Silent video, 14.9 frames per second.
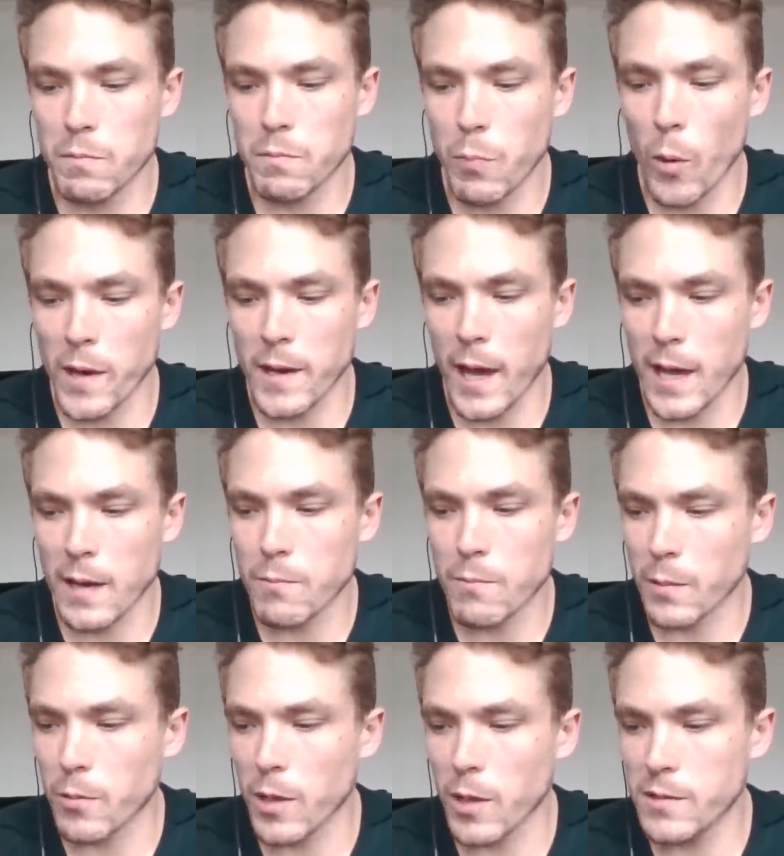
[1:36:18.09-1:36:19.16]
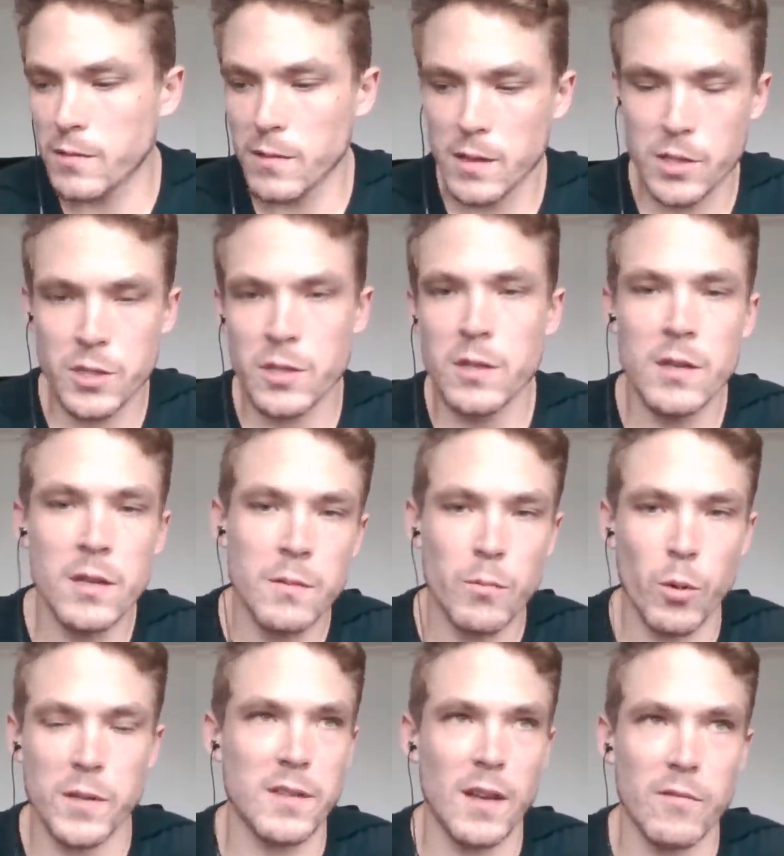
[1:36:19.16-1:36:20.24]
point eight big blinds ish, zero
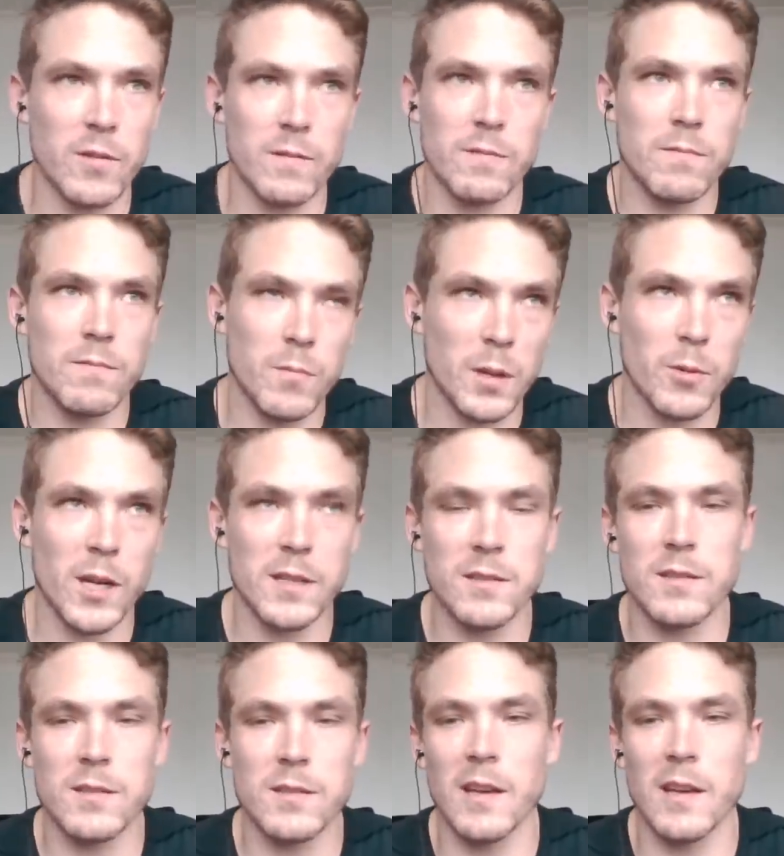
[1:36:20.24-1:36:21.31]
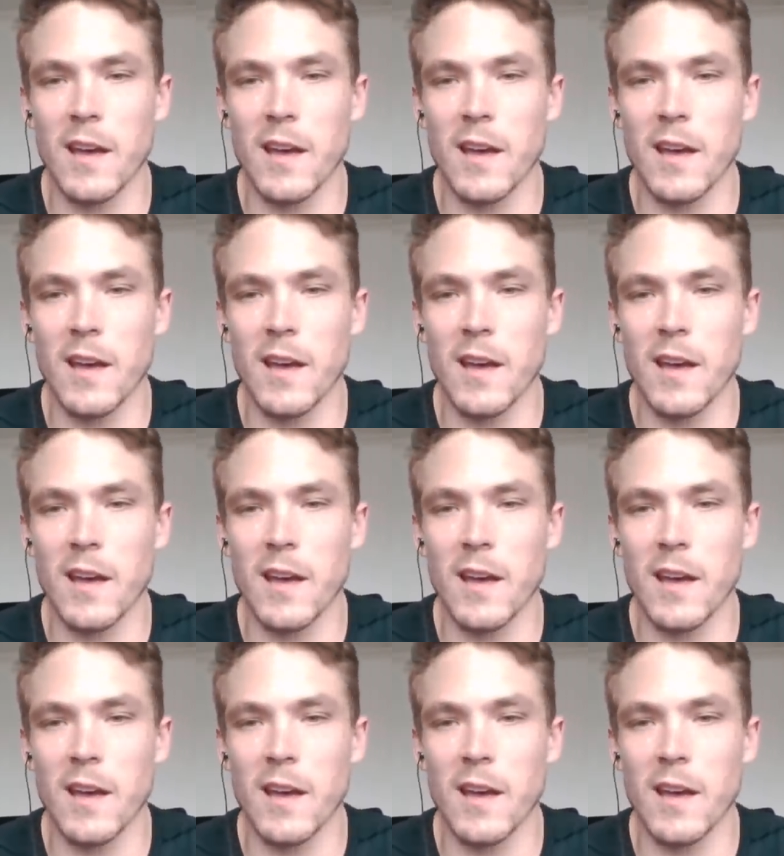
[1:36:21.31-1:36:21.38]
point seven big blinds.